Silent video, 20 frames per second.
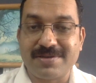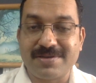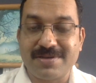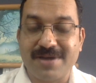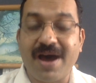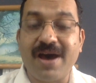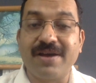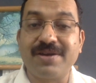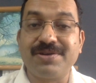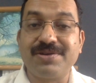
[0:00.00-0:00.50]

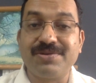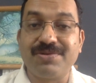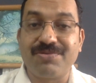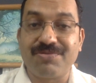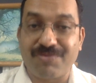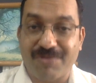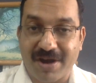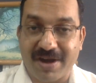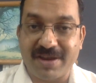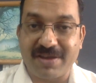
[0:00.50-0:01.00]
Are you
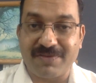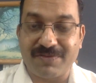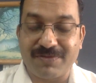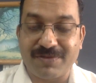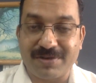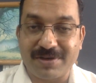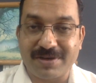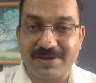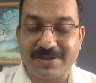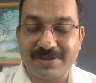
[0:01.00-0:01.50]
ready for
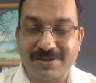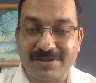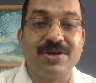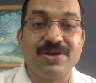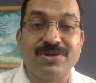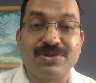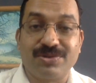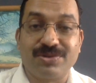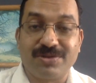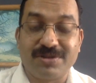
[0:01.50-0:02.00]
it?
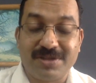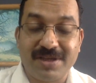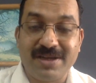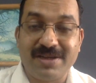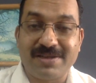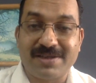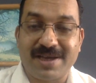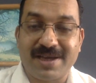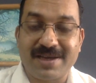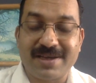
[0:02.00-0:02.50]
So the think
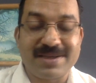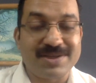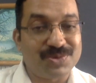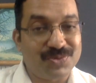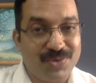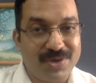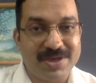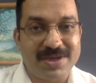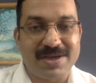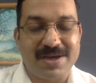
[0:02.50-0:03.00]
tank is
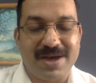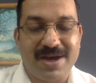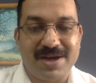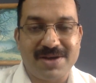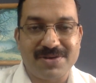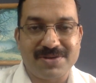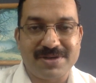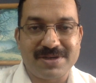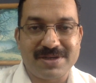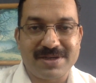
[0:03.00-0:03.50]
working hard
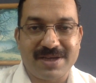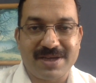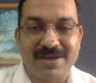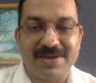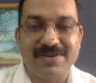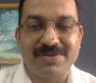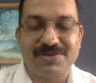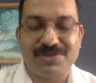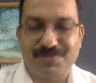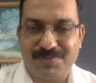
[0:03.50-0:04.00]
on it, and
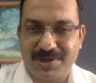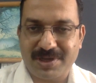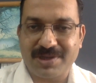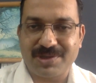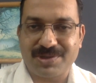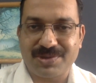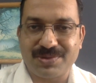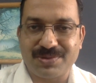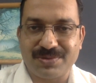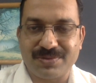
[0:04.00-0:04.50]
pretty
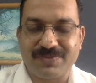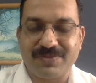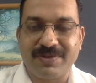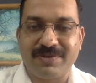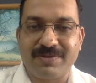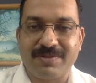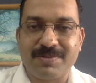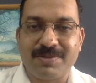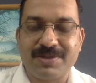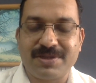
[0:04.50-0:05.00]
soon we
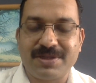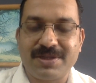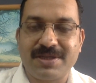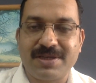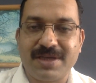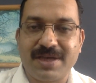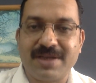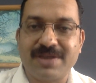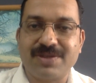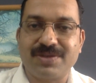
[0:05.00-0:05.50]
will be seeing
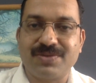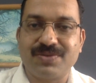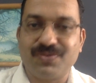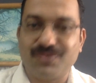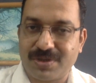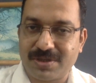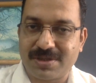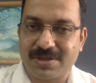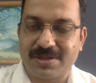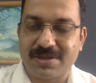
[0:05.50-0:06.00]
as to
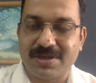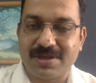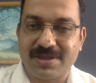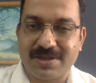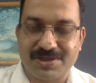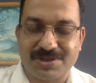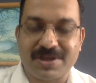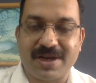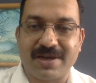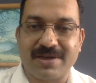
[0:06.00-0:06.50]
what the
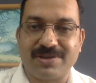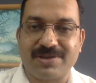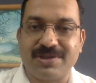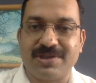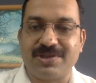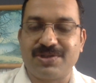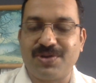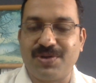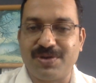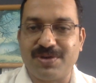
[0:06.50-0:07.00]
strategy
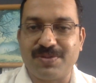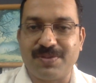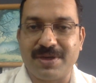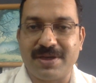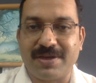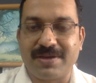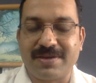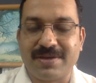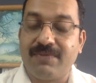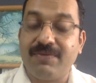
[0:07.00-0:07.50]
is going to be.
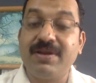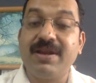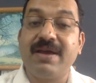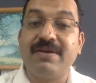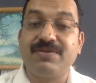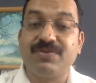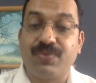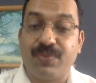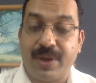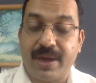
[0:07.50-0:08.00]
We'll have
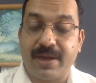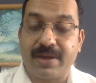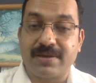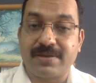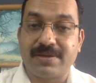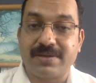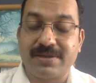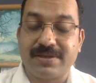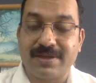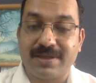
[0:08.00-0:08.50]
to wait
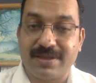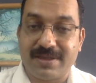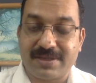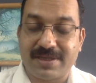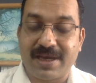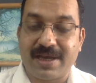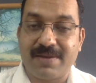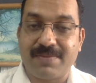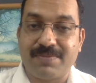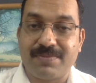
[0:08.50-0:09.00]
till the
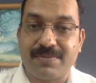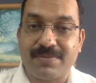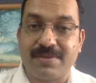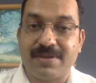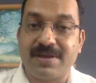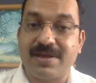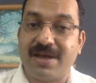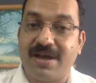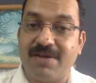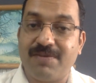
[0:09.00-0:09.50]
time the
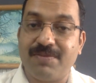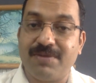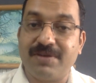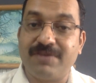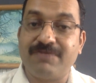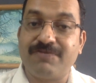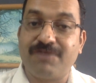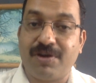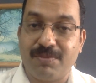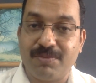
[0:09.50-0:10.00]
government
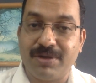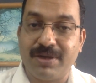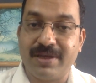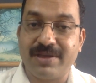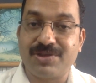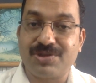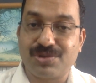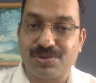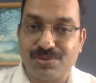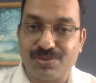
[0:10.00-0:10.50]

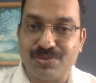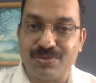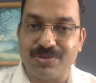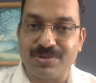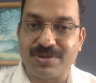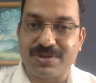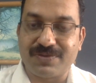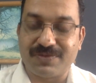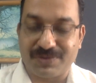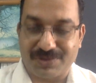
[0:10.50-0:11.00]
formulates
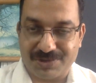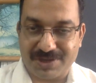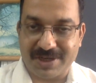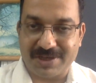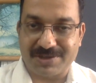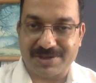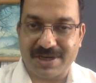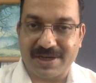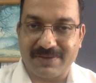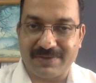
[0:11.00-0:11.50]
rules for train
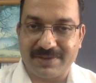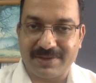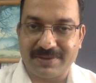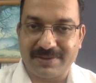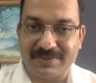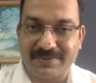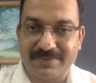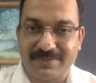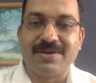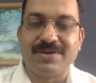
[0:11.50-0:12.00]
travel.
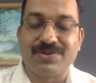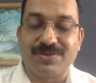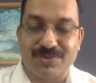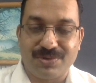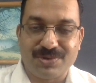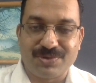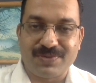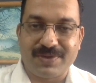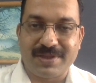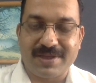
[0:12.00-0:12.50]
So
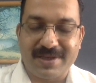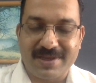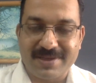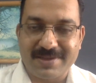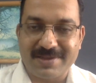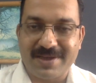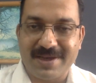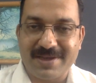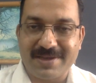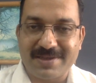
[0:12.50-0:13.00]
those were the
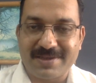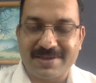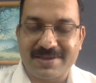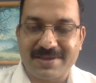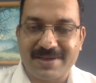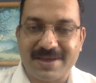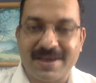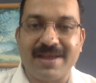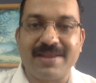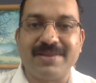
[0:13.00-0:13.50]
insights,
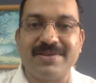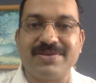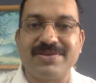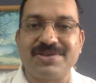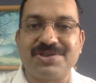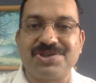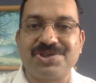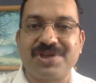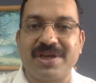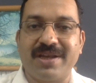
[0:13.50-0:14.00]
and this is
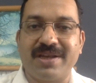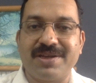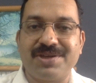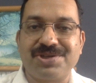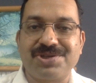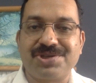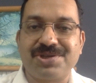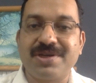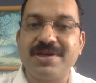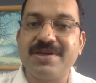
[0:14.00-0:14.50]

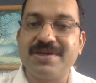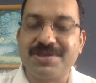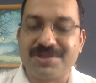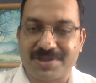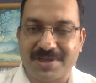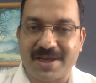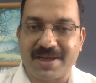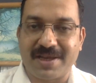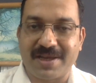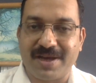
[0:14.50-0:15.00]
Shailesh
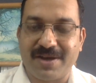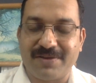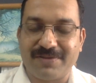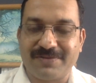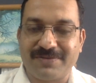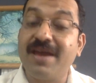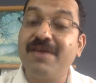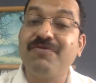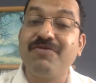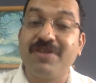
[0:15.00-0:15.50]
signing off.
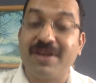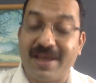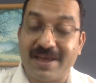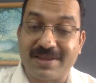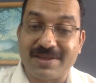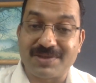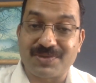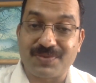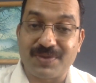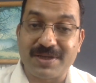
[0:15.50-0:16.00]
If you like
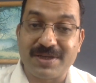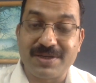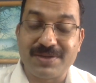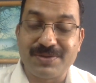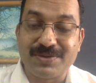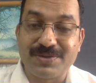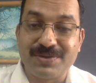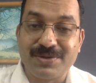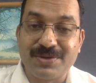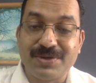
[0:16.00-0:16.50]
this
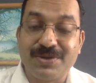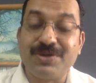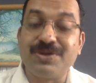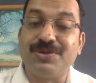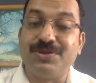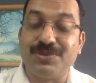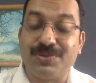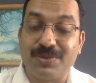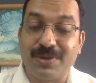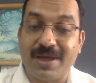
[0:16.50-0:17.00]
video,
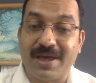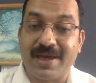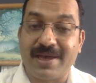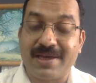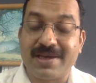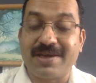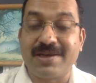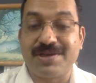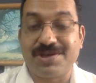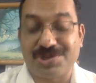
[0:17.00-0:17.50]
do
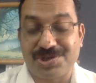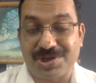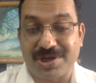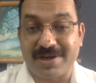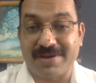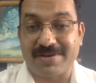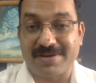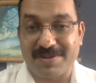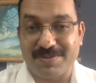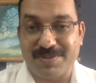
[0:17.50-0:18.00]
like,
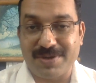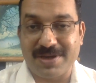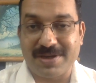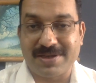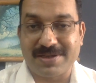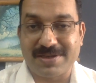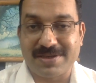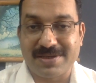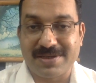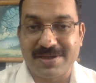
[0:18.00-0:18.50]
share,
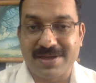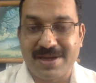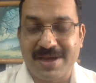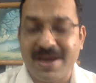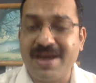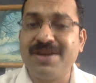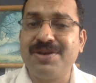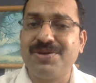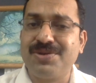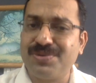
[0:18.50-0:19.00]
comment,
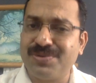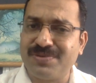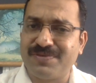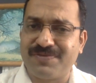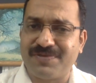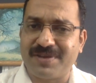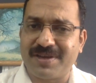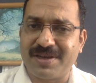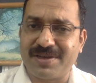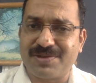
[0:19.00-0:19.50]
and don't
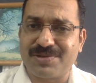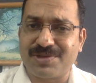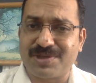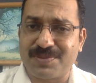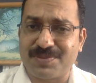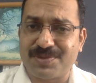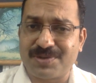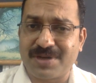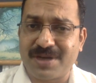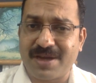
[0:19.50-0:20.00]
forget to
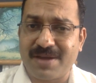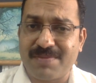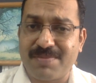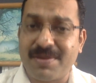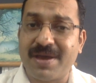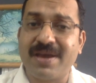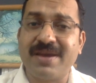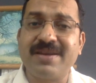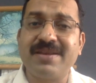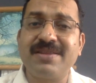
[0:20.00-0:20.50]
subscribe
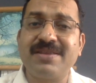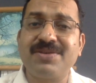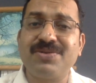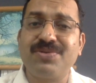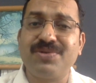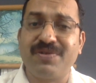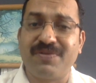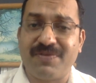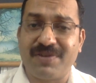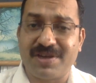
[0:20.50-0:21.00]
by hitting the
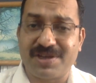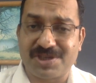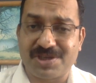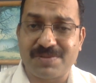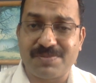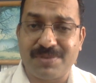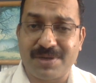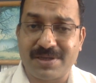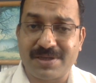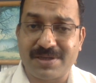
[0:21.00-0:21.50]

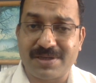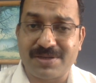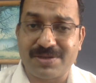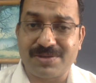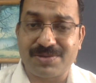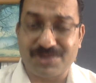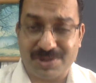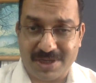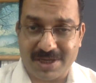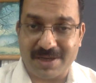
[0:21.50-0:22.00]
notification button
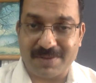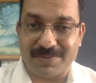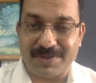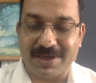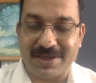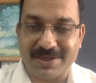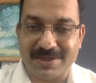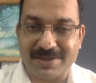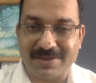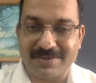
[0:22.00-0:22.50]
to stay updated.